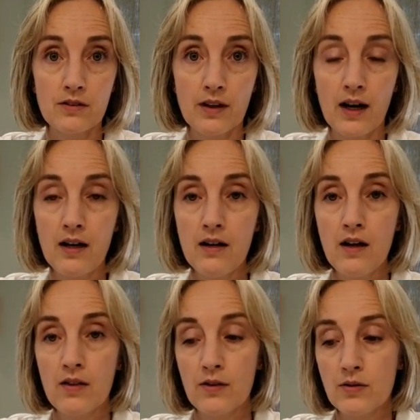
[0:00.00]
Okay,
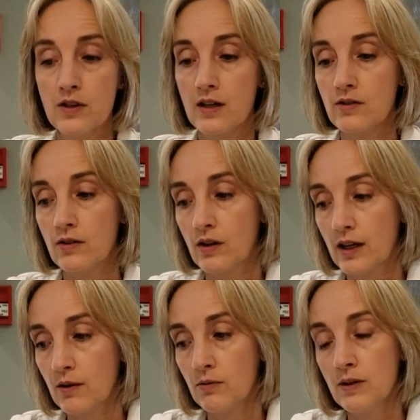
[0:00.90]
those things are going to
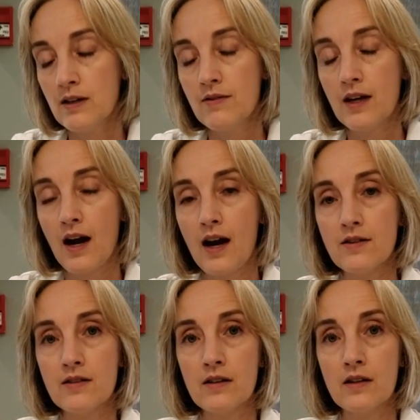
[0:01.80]
get rid of the
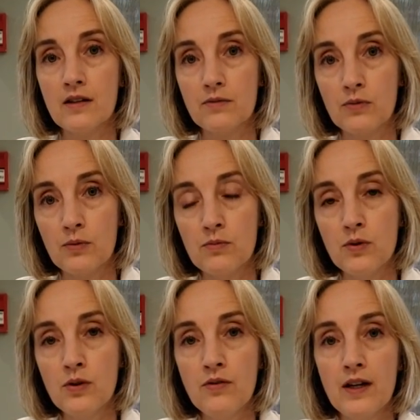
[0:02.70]
acid,
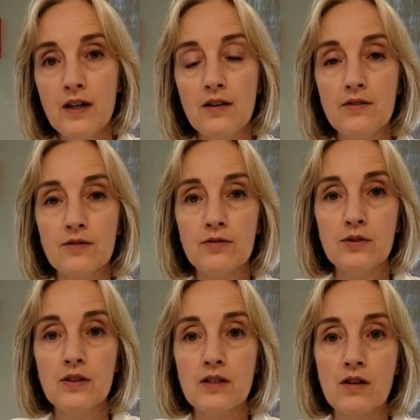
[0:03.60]
remove any
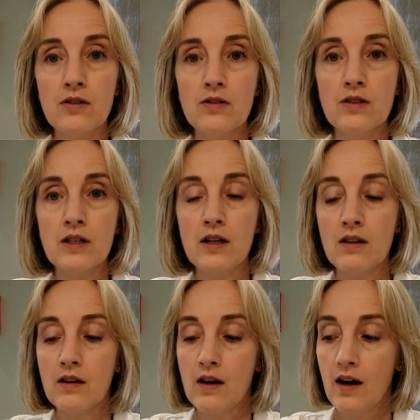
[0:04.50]
food that's on your teeth,
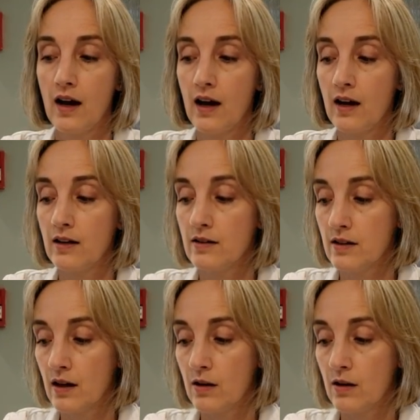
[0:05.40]
and